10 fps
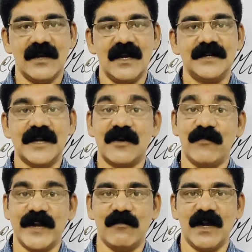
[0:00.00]
done
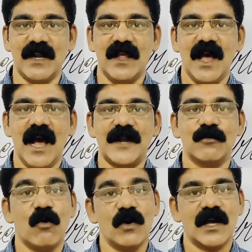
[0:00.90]
very well, and
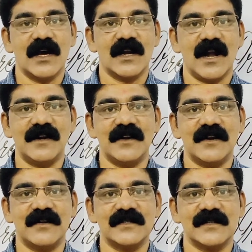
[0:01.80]
all her
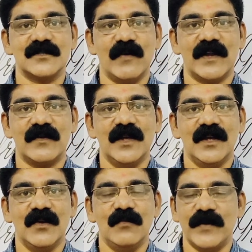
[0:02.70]
100 dresses were
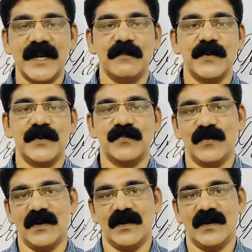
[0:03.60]
very beautiful.